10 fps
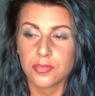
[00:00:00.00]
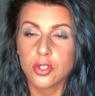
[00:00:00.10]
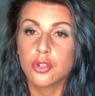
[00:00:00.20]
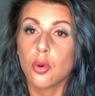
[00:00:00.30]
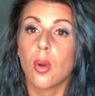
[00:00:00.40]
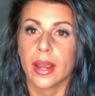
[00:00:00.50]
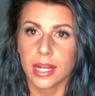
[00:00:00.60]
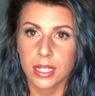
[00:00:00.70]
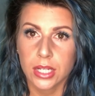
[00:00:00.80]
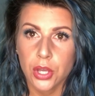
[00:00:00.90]

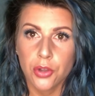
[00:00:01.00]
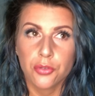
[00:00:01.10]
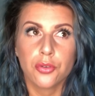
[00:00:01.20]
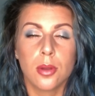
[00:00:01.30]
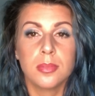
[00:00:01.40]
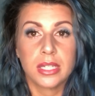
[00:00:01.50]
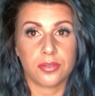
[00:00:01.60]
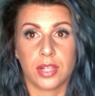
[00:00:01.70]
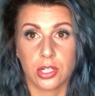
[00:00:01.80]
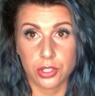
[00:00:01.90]
joy from
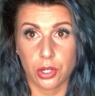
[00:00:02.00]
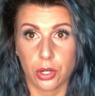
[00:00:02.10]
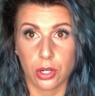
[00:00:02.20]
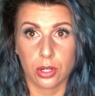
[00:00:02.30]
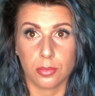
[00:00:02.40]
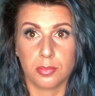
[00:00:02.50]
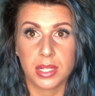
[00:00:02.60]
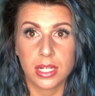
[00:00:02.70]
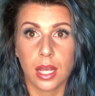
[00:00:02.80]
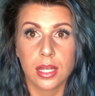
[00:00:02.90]
giving to her
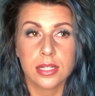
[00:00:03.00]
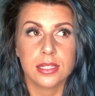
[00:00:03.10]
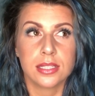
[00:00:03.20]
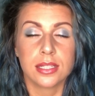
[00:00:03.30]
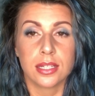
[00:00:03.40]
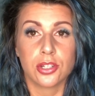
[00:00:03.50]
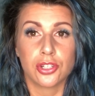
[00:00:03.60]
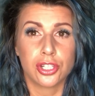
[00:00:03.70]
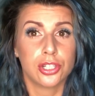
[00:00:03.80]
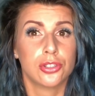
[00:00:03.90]
because
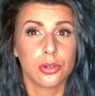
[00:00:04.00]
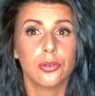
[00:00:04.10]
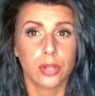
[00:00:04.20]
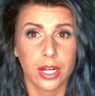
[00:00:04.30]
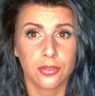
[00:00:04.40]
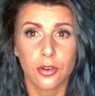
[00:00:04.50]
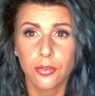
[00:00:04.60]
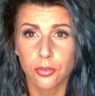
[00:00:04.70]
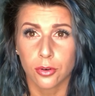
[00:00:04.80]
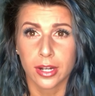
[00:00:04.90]
she's so grateful
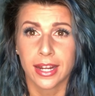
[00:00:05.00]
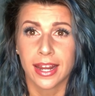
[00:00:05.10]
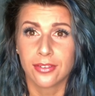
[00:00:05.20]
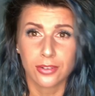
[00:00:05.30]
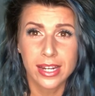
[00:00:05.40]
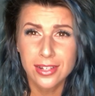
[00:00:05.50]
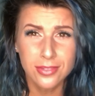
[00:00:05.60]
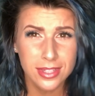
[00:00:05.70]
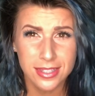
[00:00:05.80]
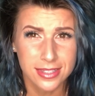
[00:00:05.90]
for it, for
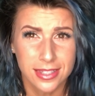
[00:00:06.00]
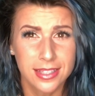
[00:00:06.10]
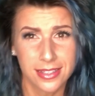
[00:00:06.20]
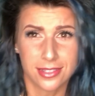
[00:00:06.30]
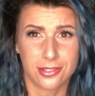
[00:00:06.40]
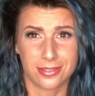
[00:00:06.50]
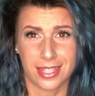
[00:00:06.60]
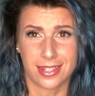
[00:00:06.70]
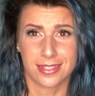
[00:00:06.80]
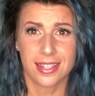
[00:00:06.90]
even the silliest little
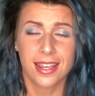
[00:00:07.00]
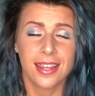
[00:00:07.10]
things.